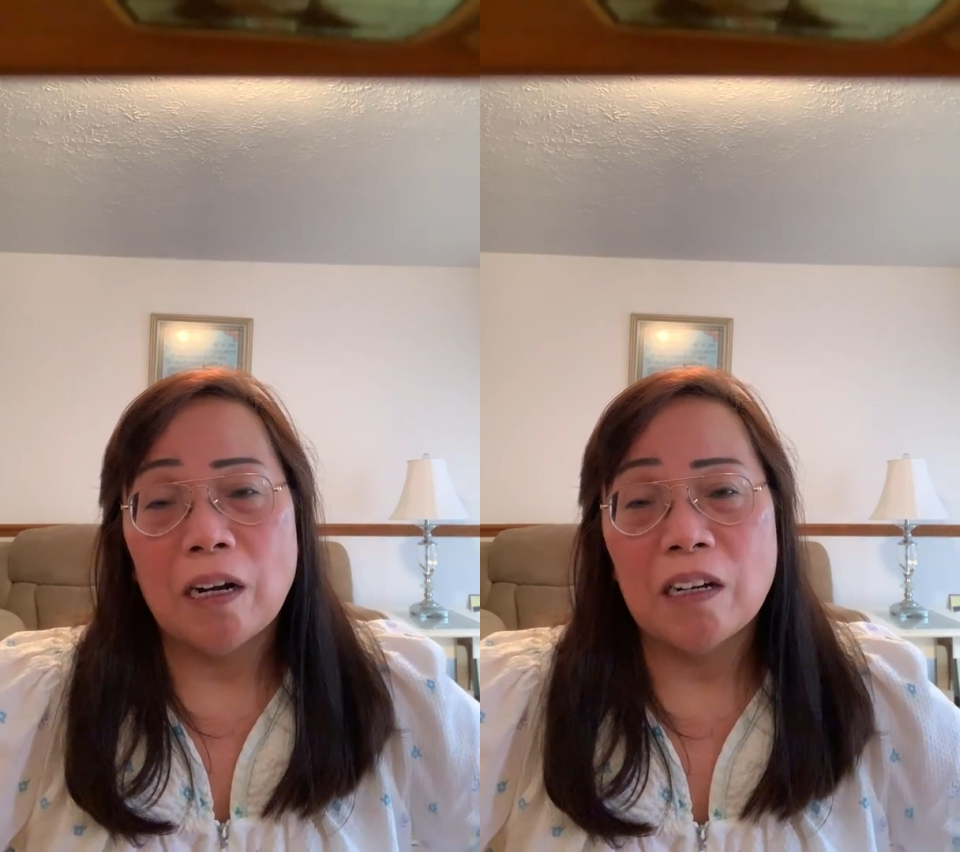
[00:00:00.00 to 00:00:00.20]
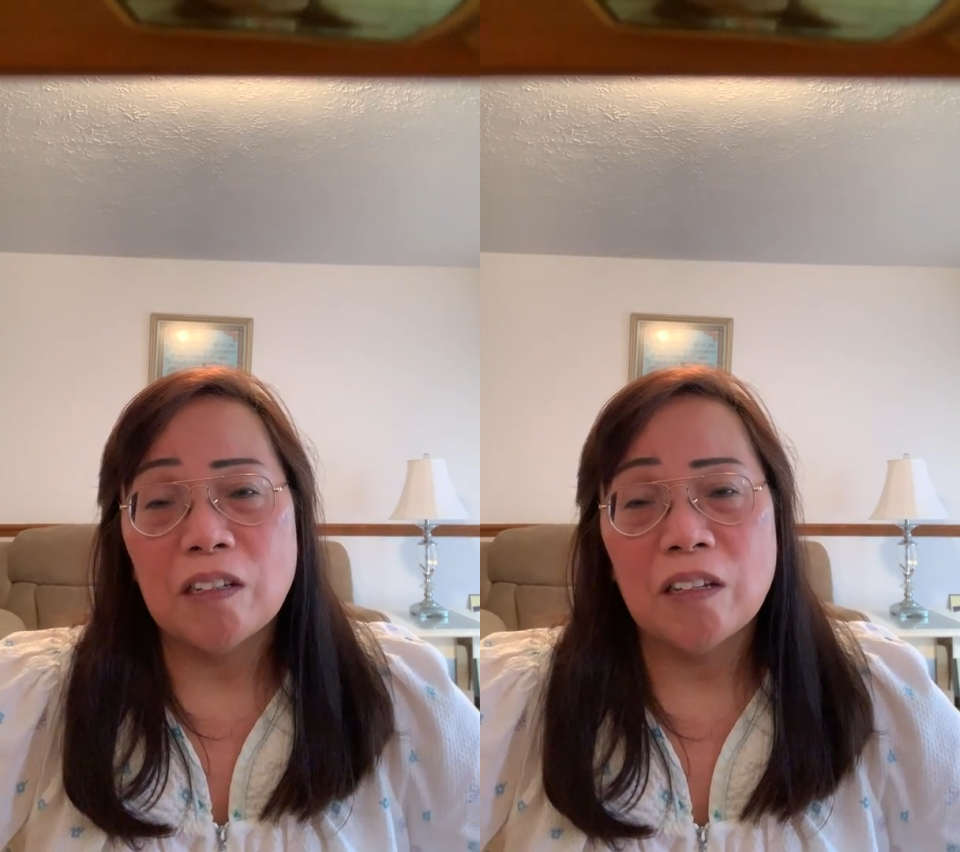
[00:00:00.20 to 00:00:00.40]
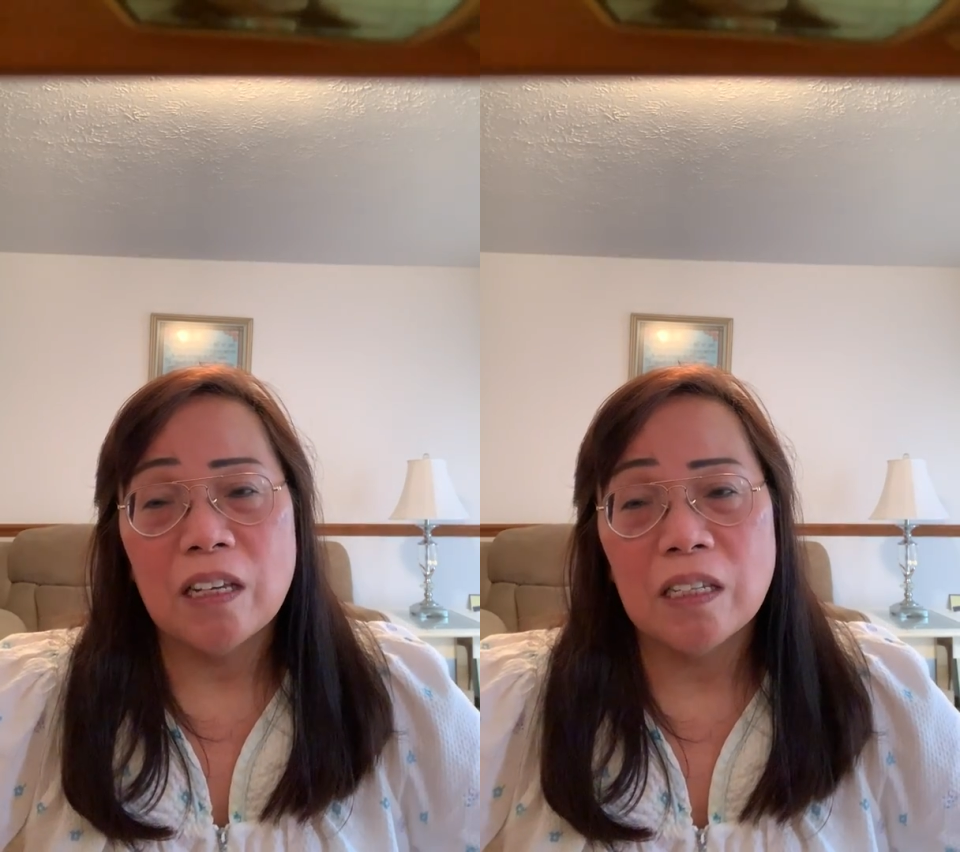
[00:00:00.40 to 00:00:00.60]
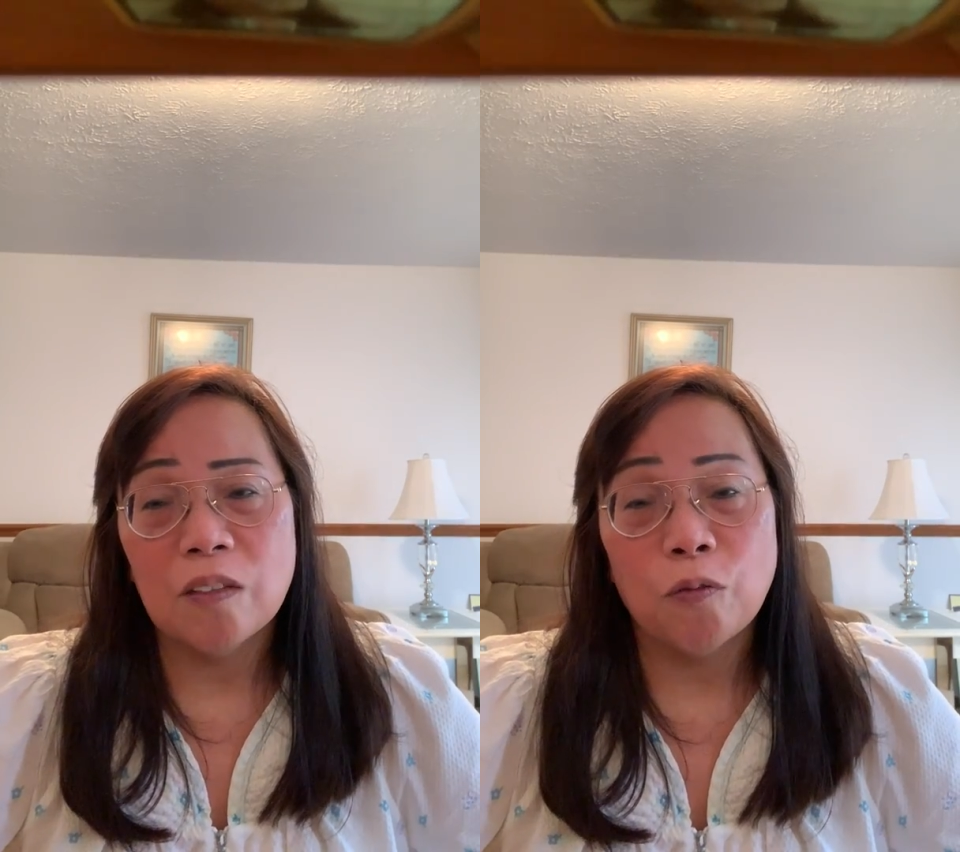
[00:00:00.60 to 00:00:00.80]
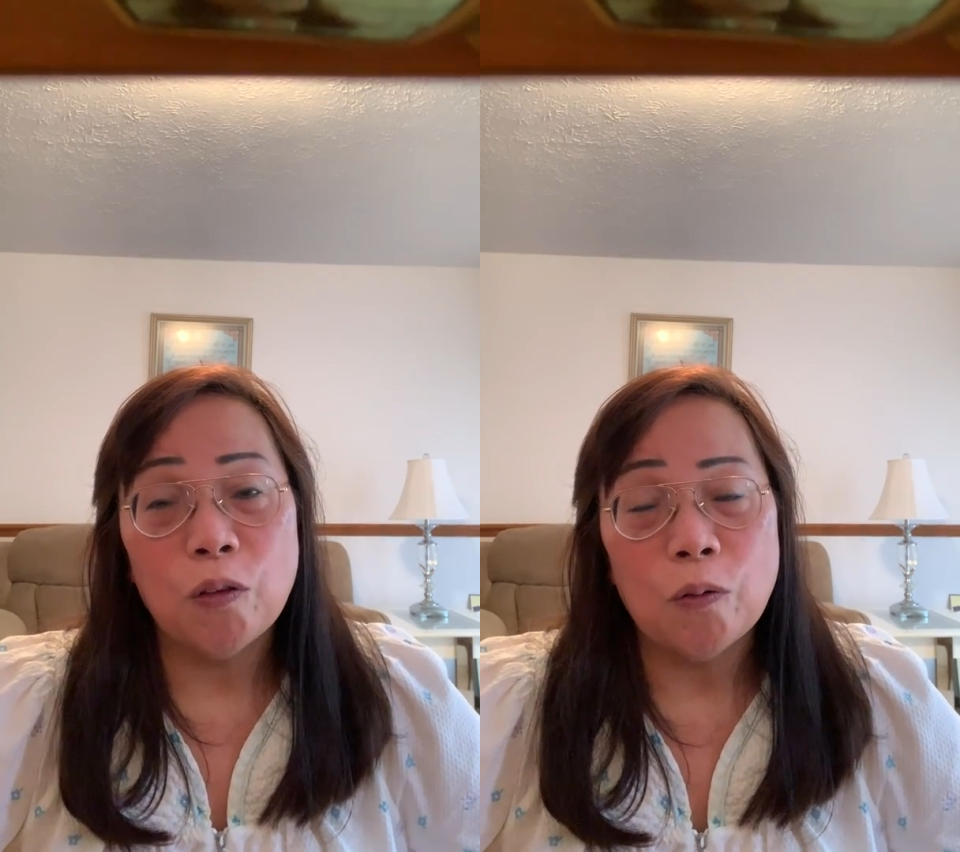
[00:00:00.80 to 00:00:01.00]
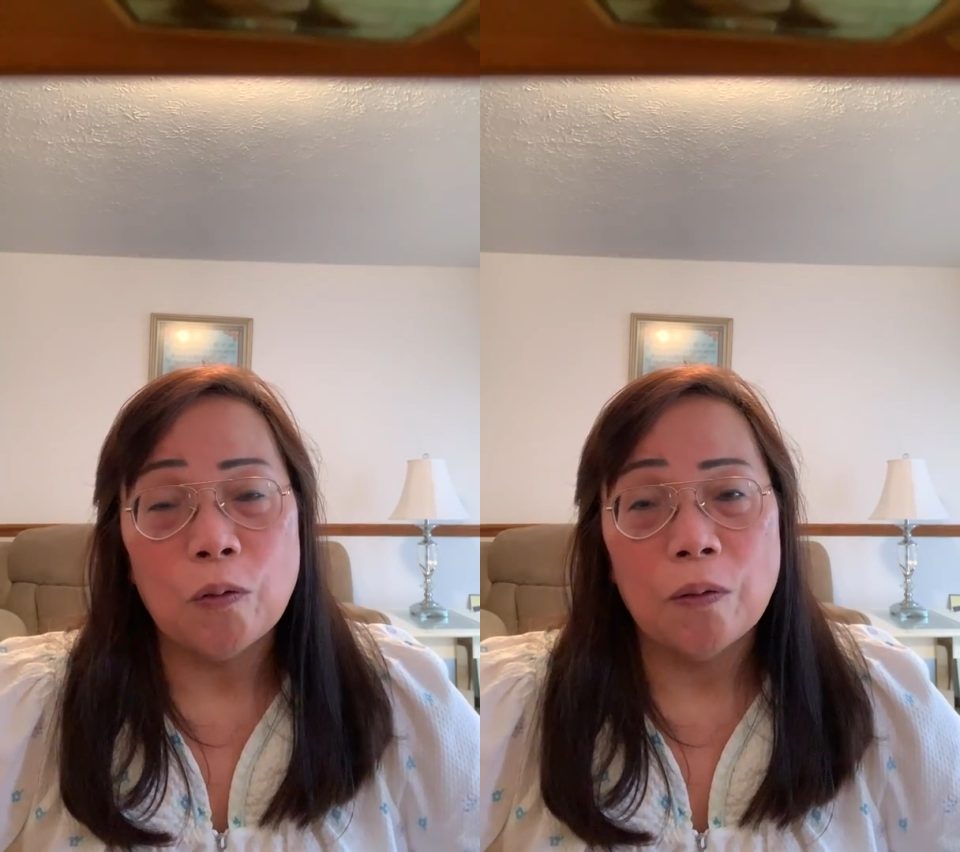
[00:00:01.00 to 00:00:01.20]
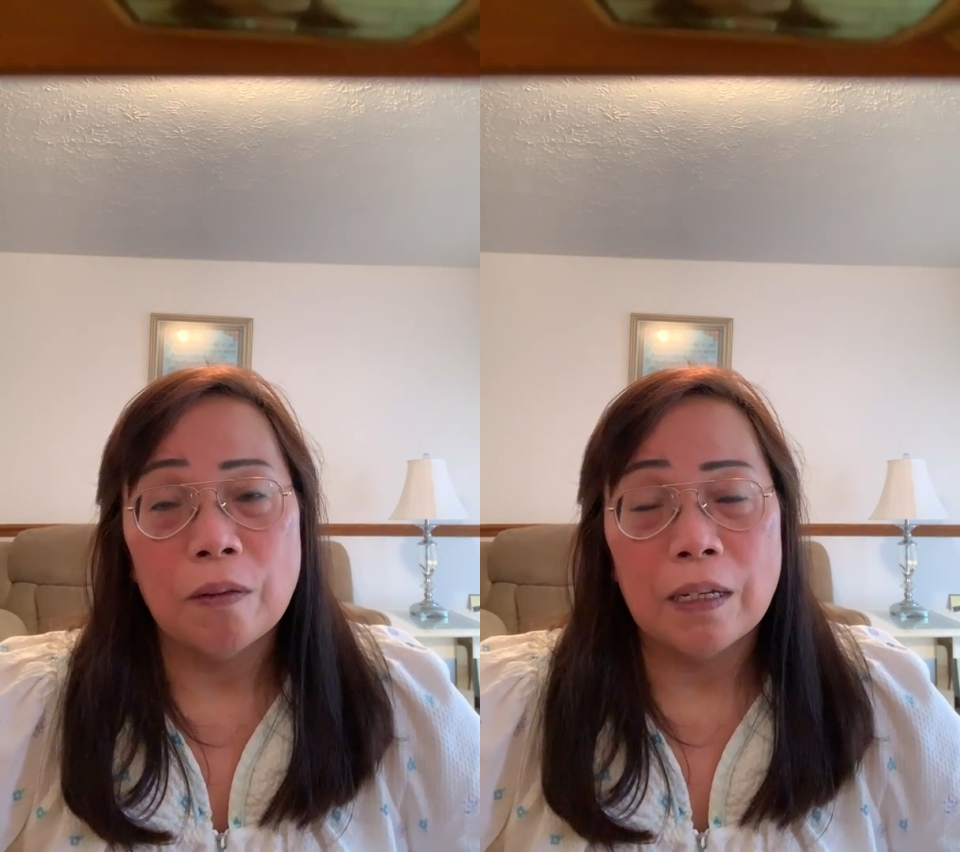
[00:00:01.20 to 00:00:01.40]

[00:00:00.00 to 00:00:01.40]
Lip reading: are just few.